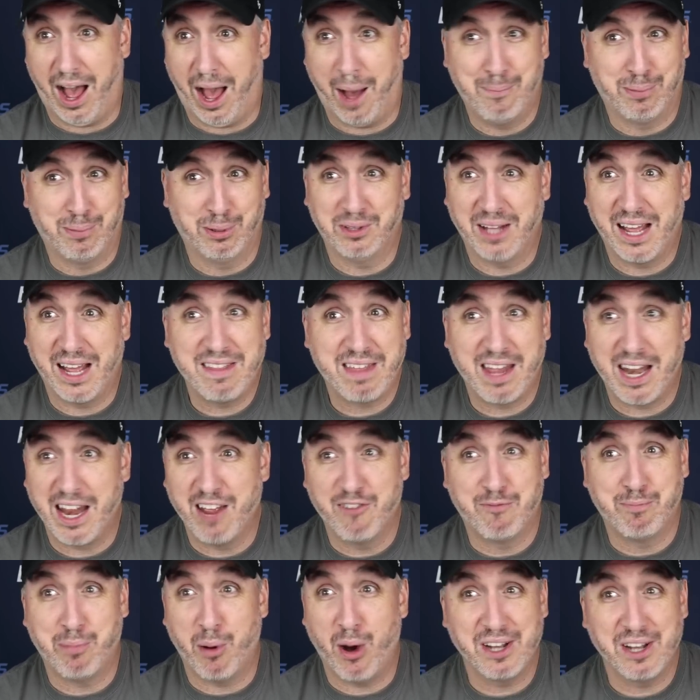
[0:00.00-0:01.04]
A play that
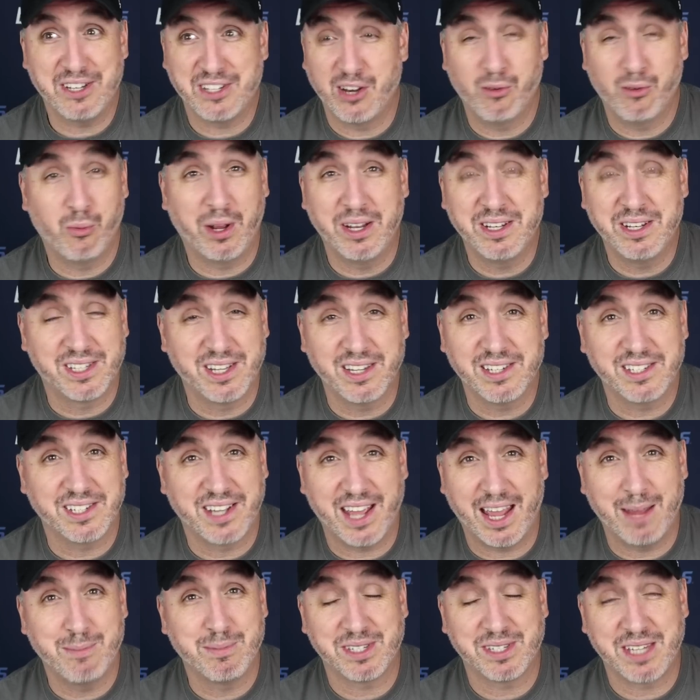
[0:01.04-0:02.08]
if Boston wins this
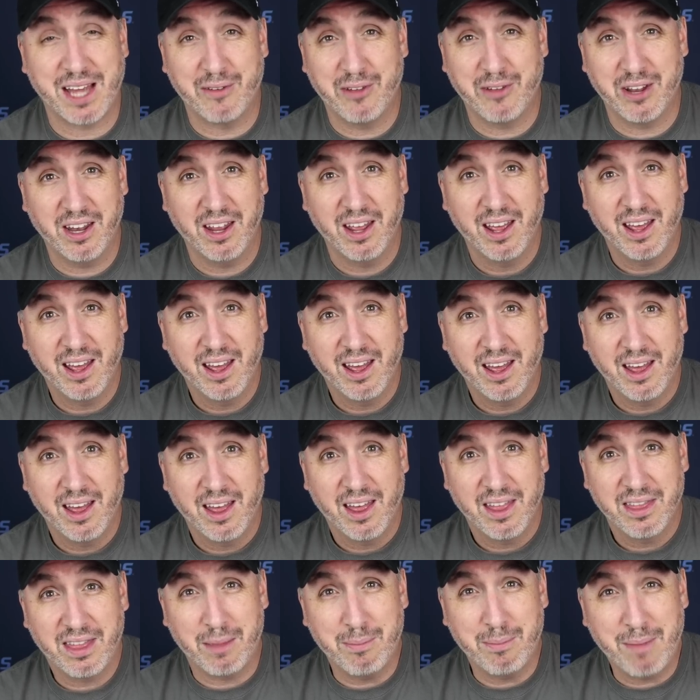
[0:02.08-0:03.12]
game 7,
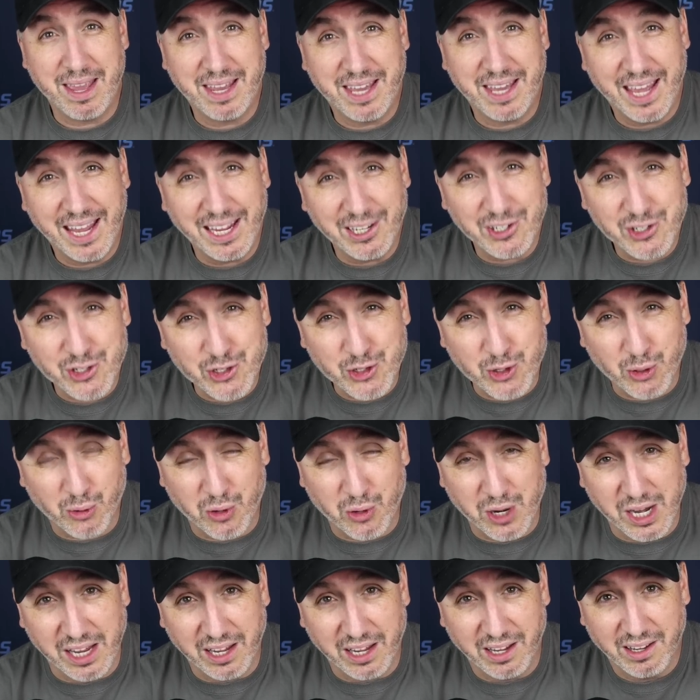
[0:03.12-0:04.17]
they make
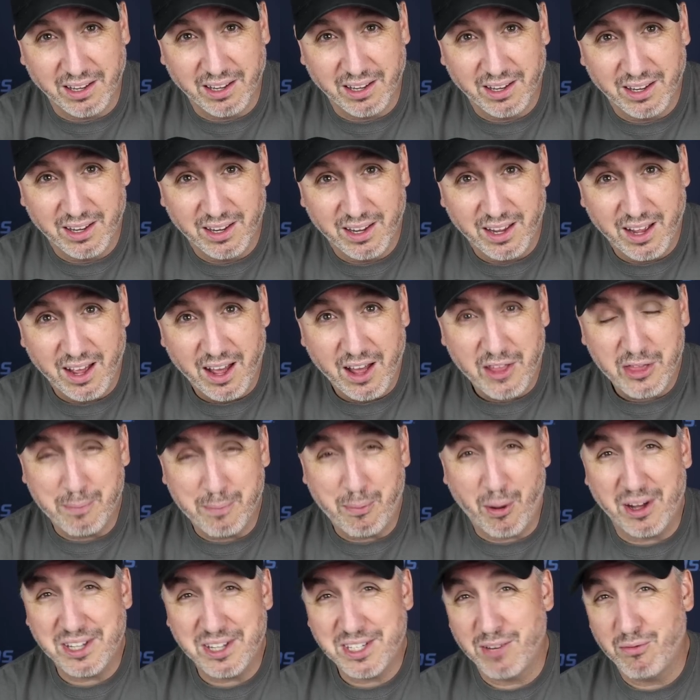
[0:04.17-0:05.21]
history. The
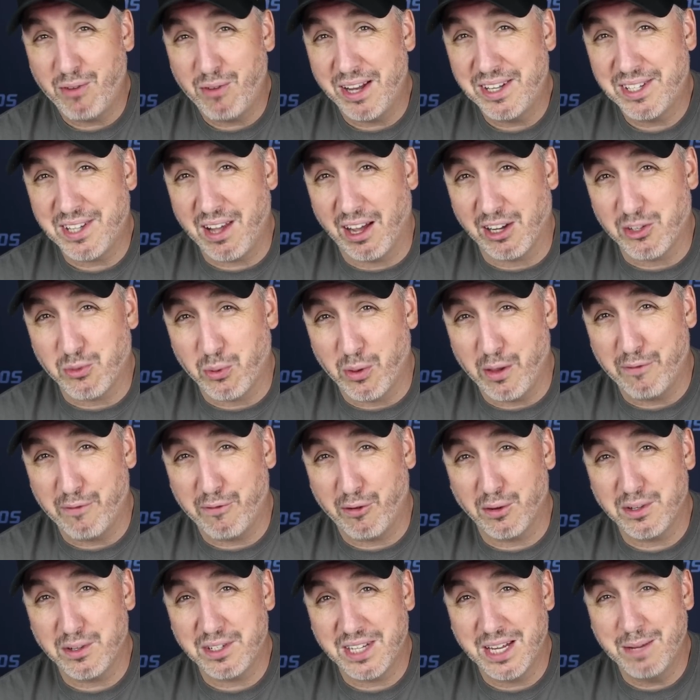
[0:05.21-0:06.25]
Boston Red Sox were the
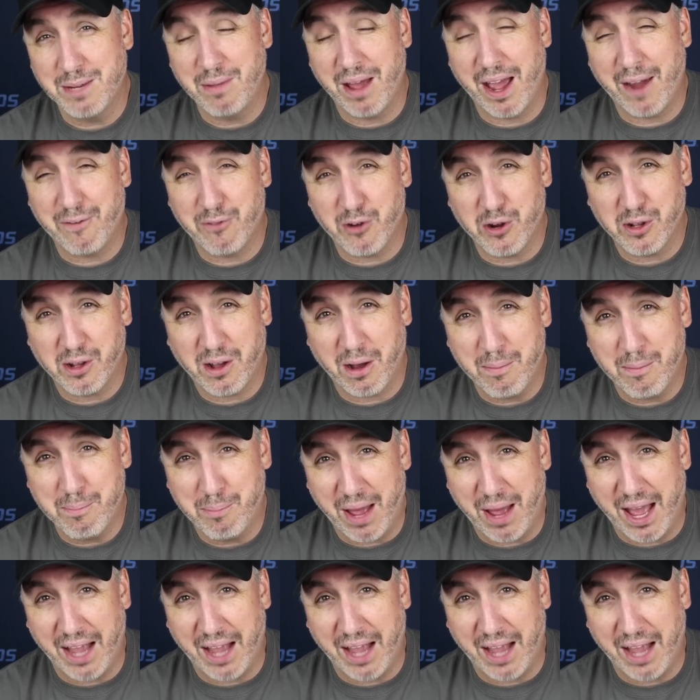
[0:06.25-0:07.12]
first team ever to come